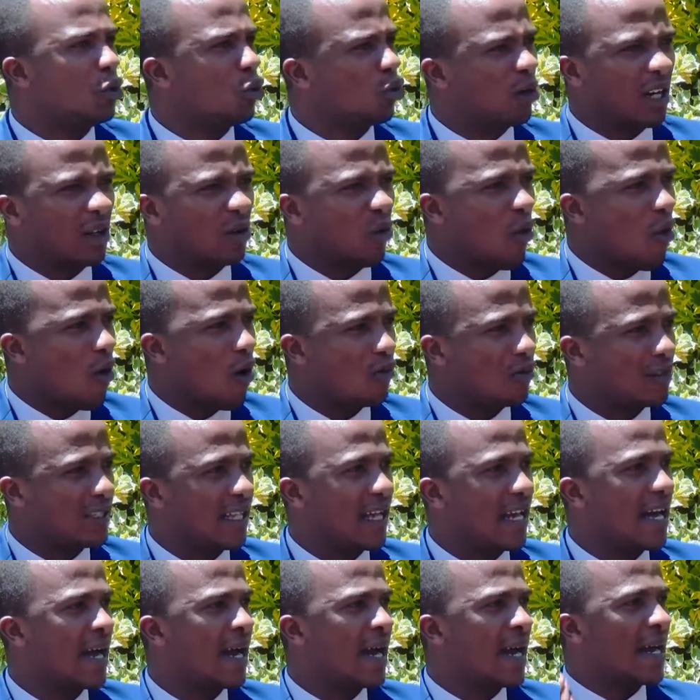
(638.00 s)
You can go out
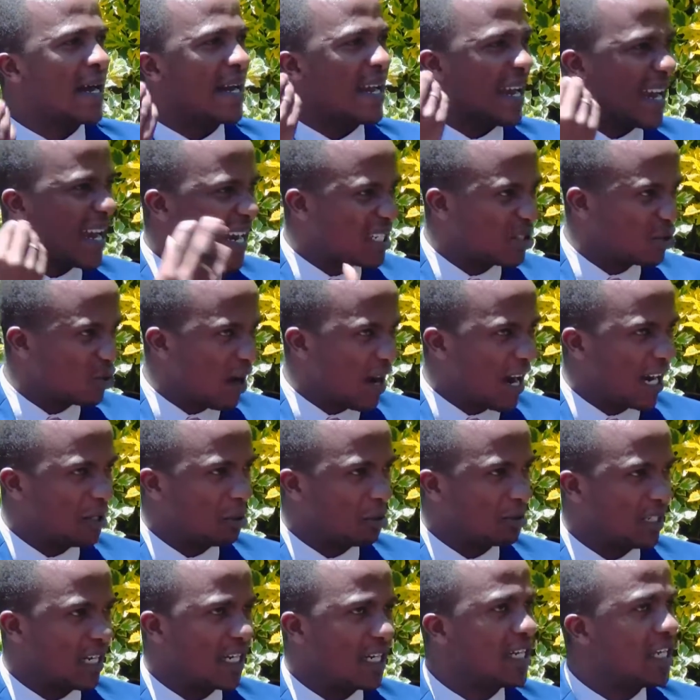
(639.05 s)
there, get to
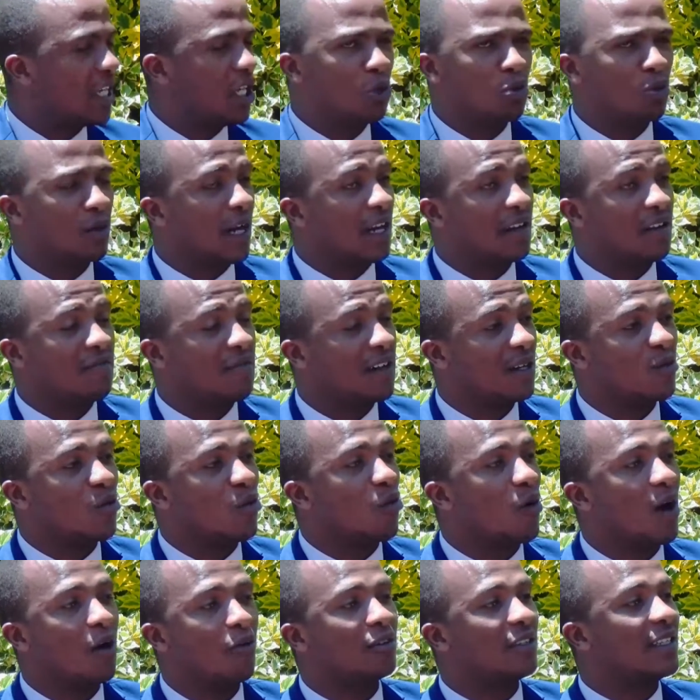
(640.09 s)
adultery. You can even
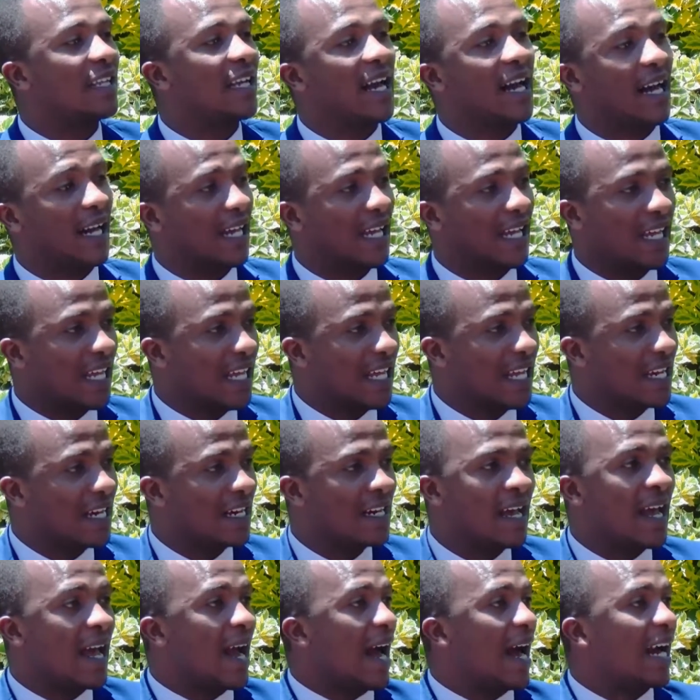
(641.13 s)
go out there,
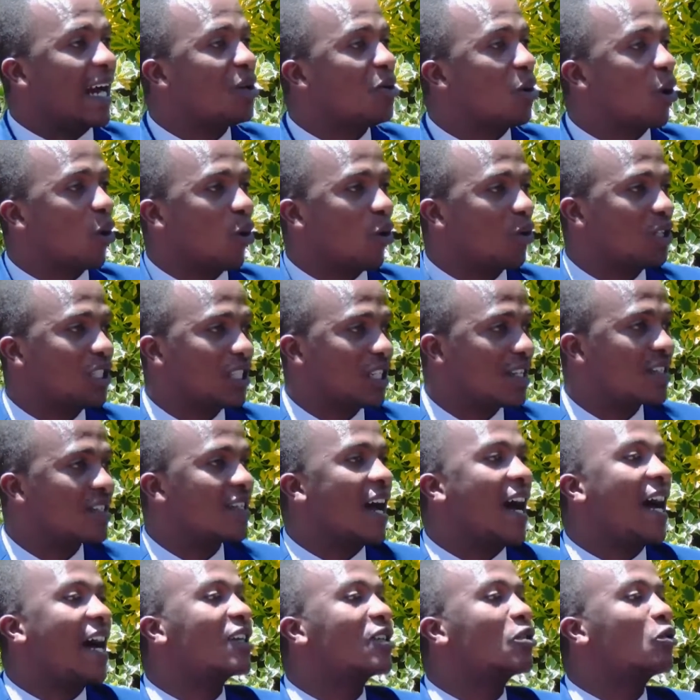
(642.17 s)
kill, and your conscience
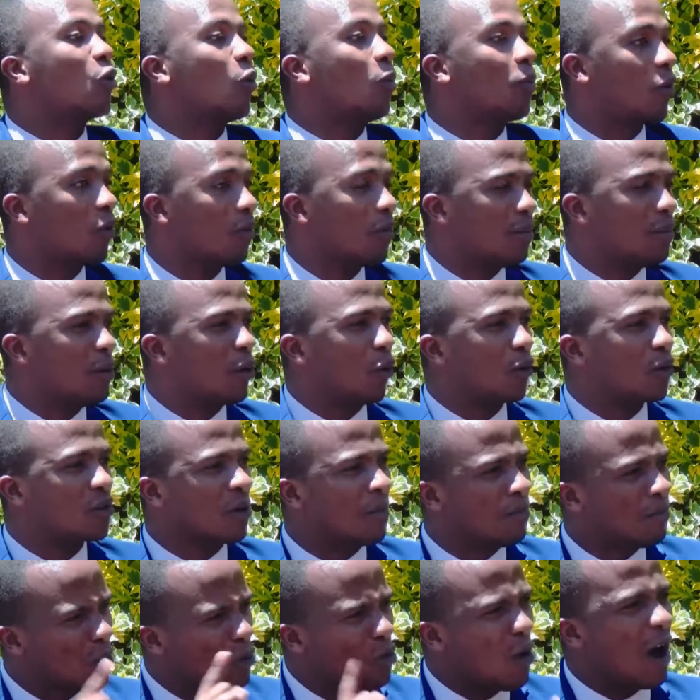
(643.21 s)
has no problem because
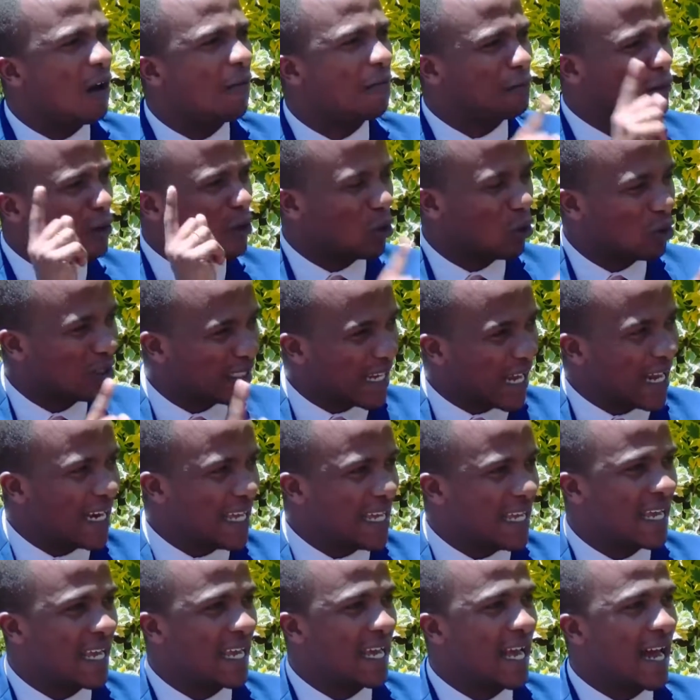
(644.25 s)
you have
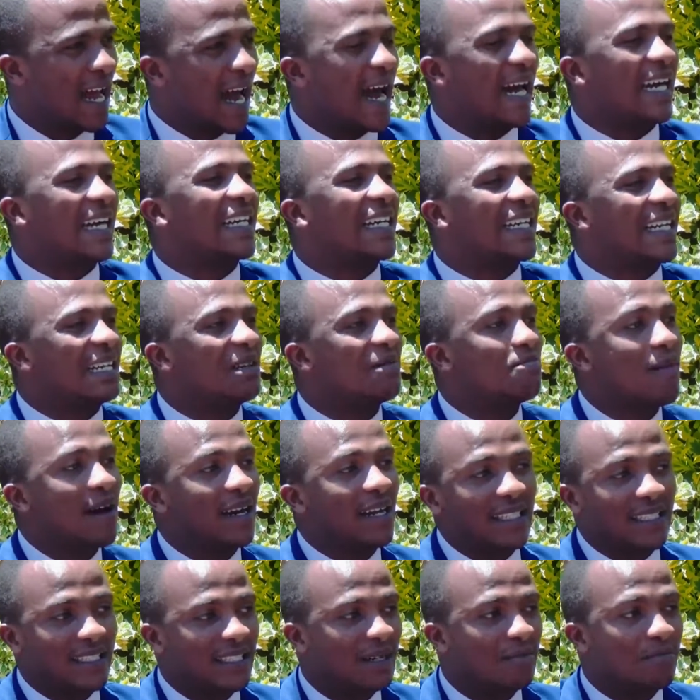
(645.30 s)
totally and
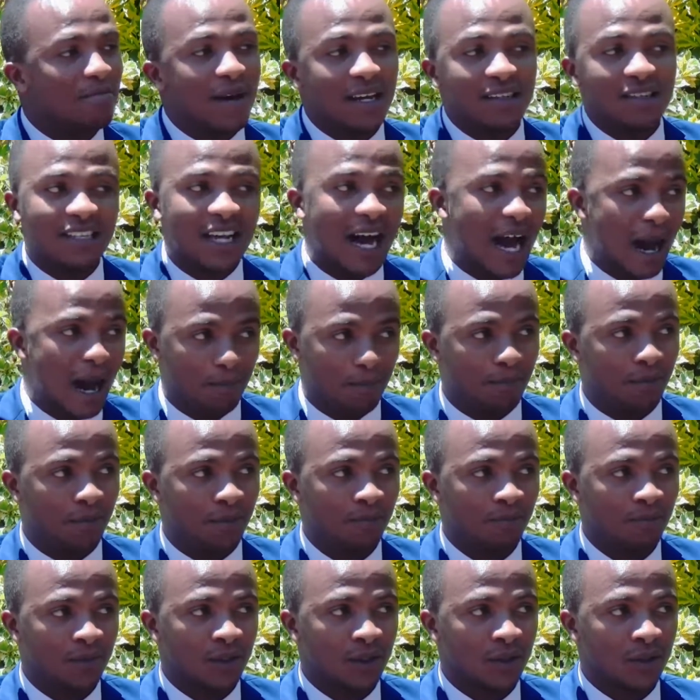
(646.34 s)
deliberately messed up
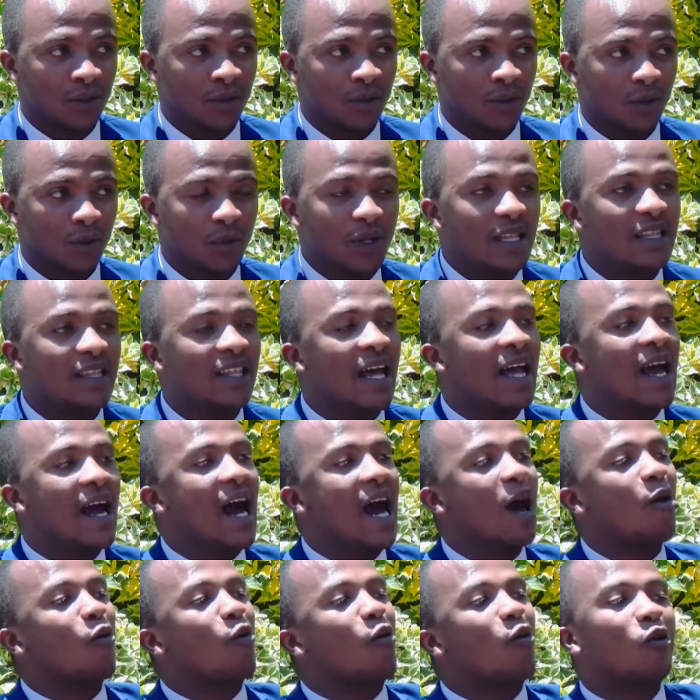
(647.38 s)
with
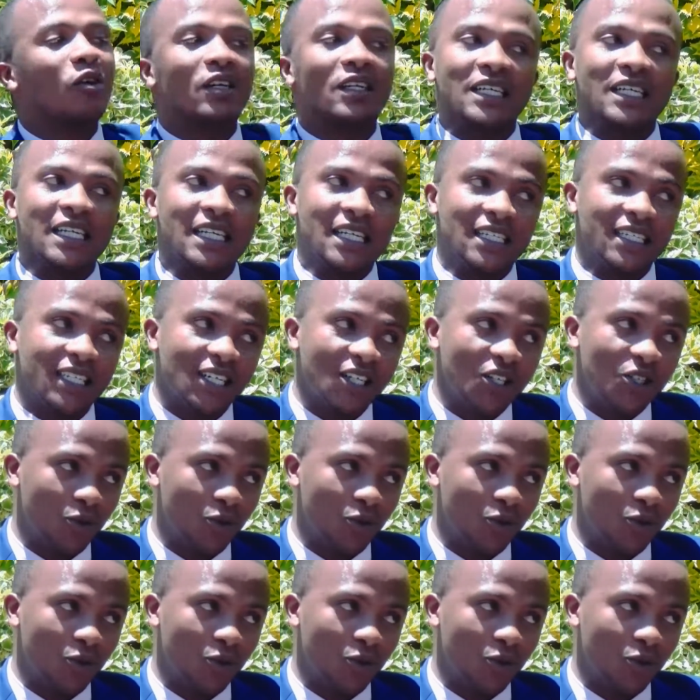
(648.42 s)
how God created